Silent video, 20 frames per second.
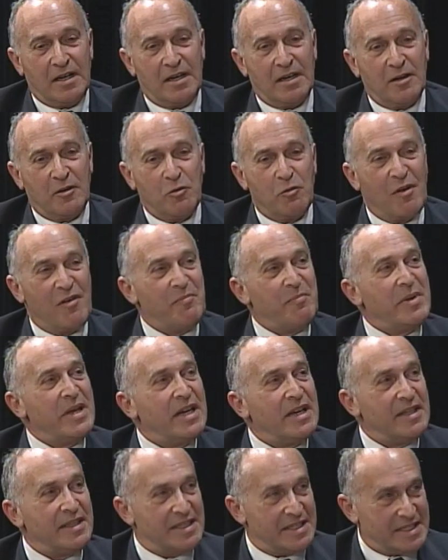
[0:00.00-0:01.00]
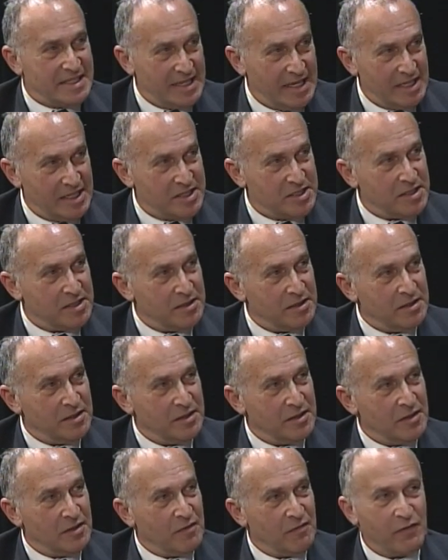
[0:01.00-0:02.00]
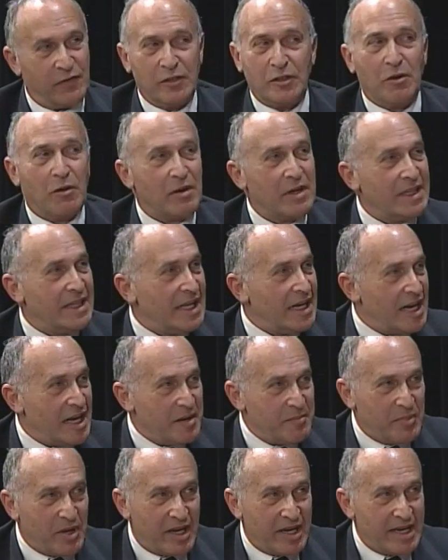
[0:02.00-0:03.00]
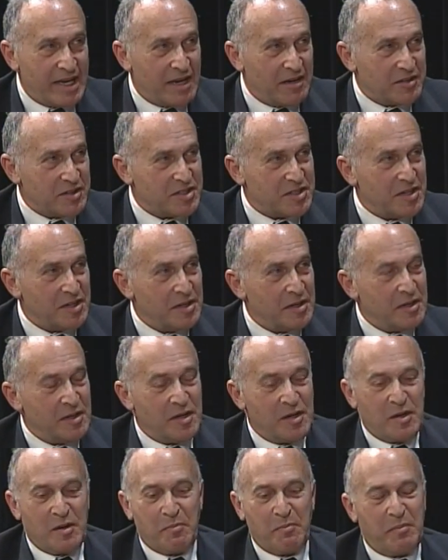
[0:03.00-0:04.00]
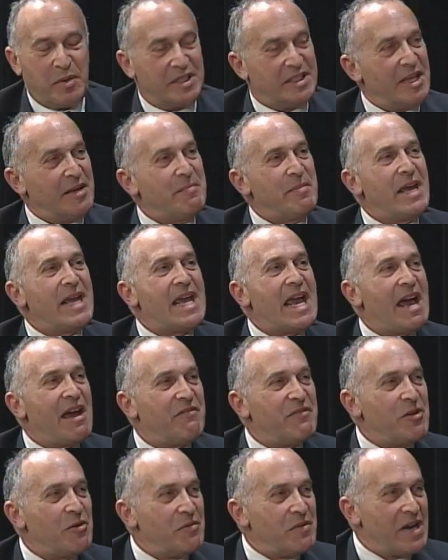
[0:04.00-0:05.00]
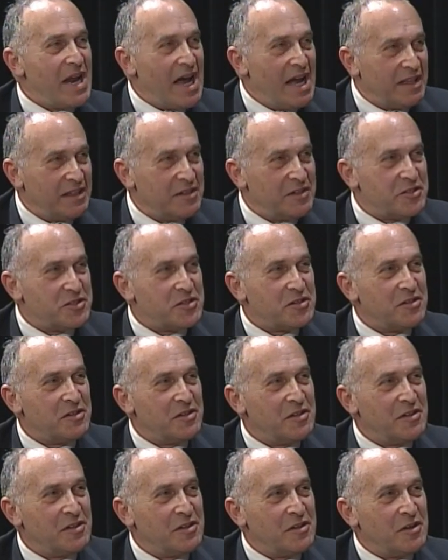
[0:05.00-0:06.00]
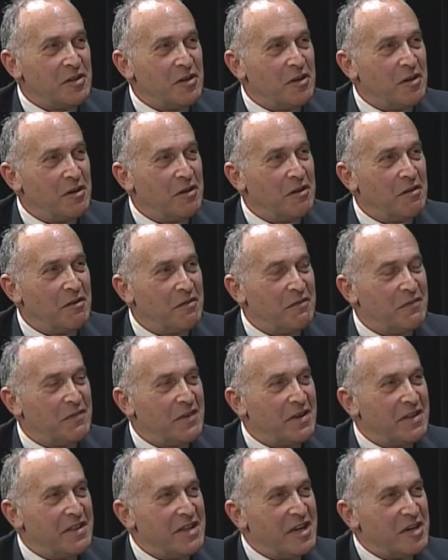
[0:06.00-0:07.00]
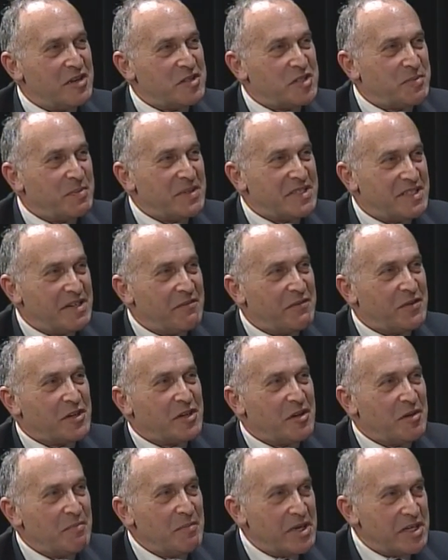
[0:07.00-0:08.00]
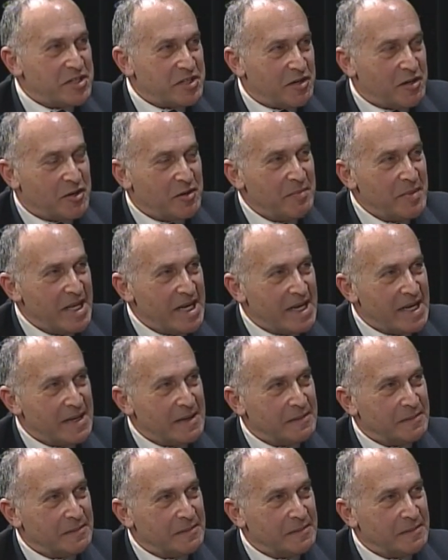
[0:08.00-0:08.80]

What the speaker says: who have been in the seats for longer than anybody else, but they may have no knowledge of their specific committee.